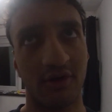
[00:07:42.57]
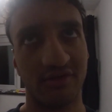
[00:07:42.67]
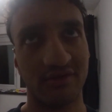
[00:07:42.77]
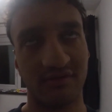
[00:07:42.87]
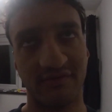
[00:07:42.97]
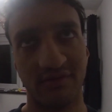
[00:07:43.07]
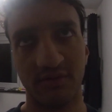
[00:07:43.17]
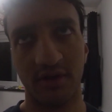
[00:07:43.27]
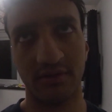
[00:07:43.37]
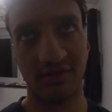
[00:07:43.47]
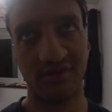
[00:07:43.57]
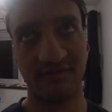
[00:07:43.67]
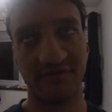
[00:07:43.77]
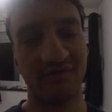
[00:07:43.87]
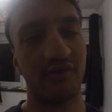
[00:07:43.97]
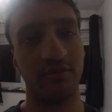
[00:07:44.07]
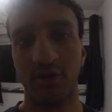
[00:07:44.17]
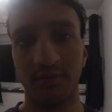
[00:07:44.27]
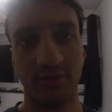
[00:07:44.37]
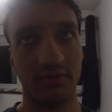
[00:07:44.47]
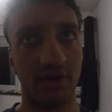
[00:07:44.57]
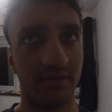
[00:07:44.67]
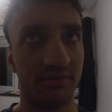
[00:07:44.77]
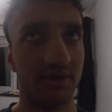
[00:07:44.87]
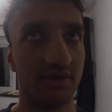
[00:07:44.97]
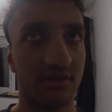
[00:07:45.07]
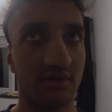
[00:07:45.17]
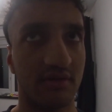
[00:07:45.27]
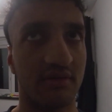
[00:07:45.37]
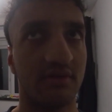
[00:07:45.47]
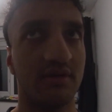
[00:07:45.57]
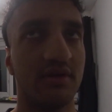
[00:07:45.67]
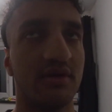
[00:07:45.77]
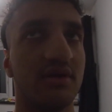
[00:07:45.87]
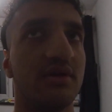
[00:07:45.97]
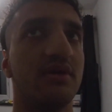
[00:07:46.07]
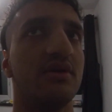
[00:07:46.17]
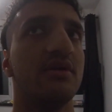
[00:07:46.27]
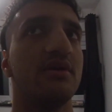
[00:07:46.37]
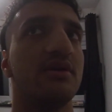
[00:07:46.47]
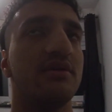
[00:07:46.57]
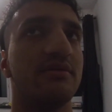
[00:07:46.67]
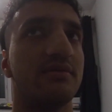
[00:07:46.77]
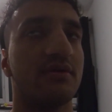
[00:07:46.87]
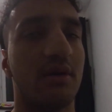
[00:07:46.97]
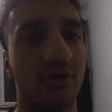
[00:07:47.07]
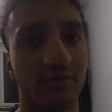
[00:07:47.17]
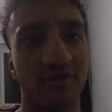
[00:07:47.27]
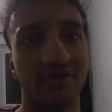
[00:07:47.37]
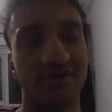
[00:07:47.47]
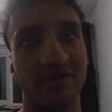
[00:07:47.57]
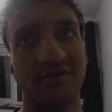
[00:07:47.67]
monster of Japan and stuff. It's very popular, right, in media, in comic books and